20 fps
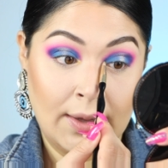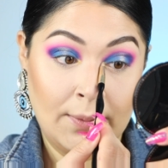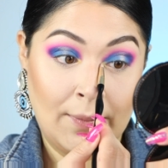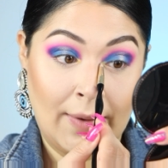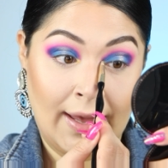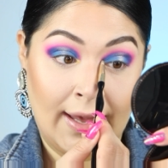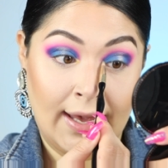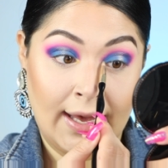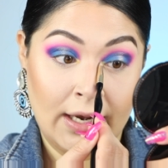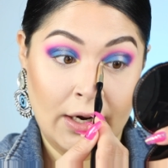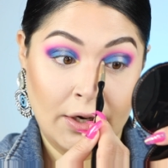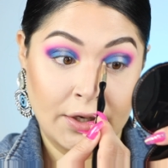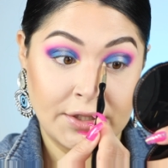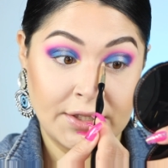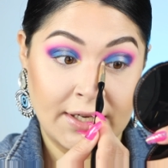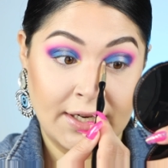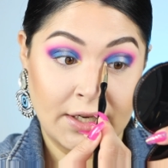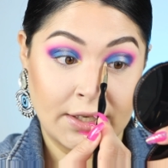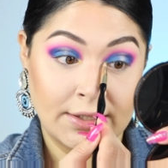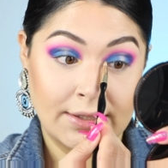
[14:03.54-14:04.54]
in my inner
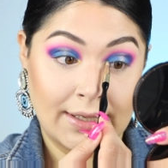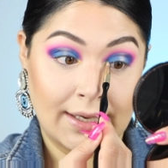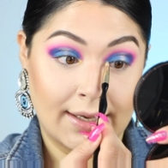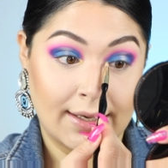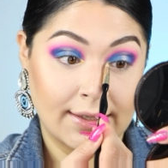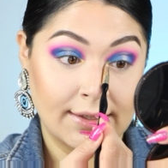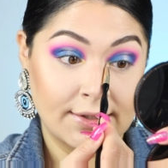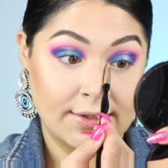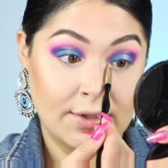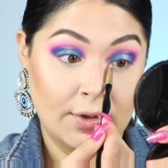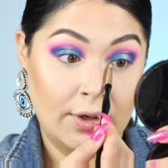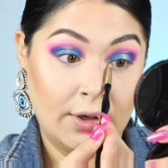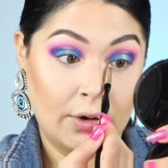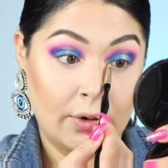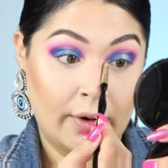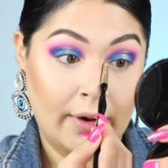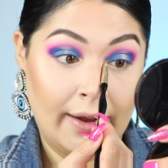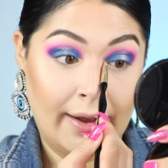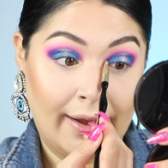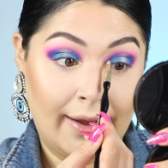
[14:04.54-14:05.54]
tear duct, so you
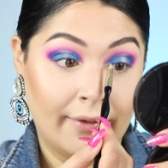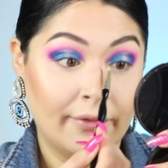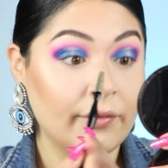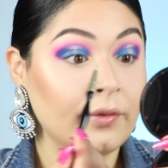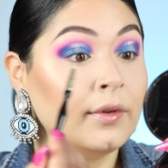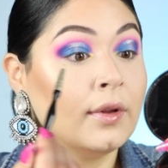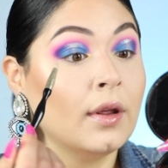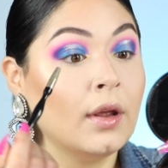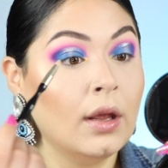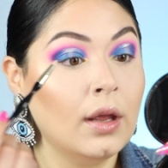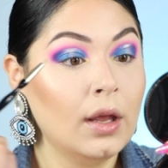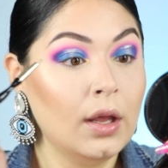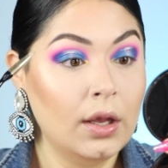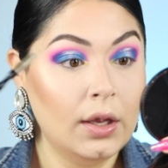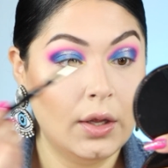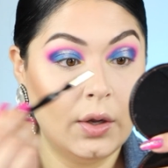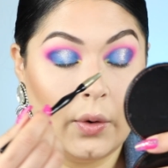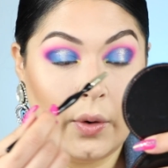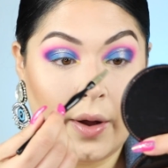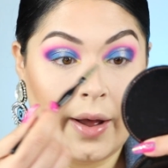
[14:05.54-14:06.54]
don't
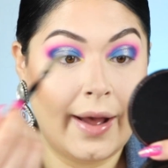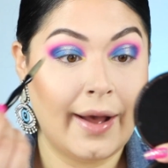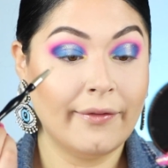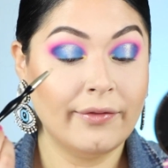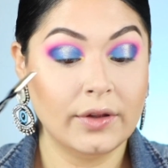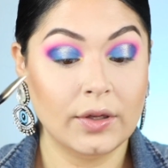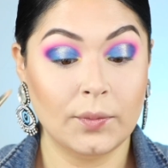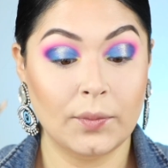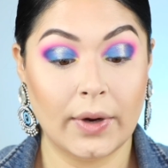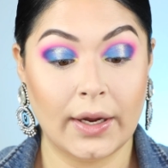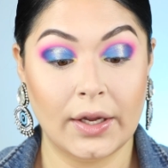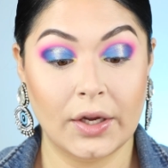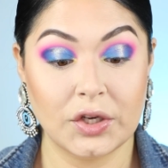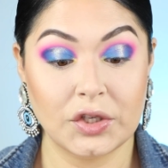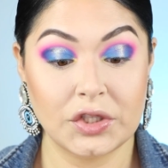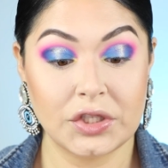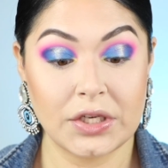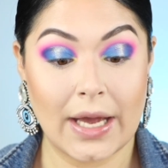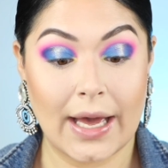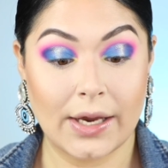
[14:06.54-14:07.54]
have to bring your
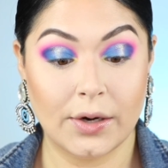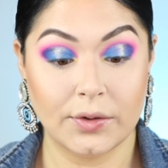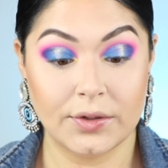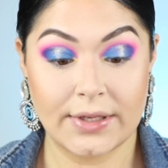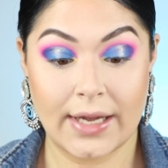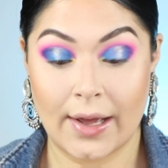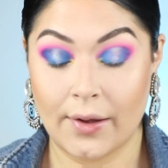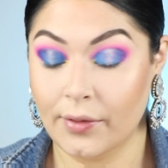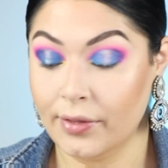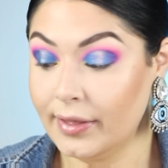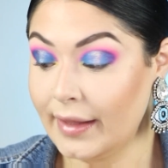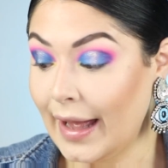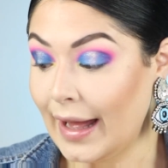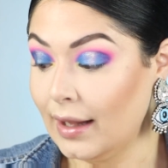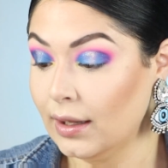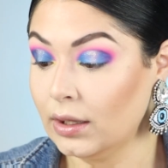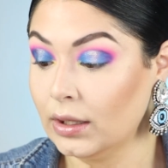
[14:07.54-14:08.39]
shadow down that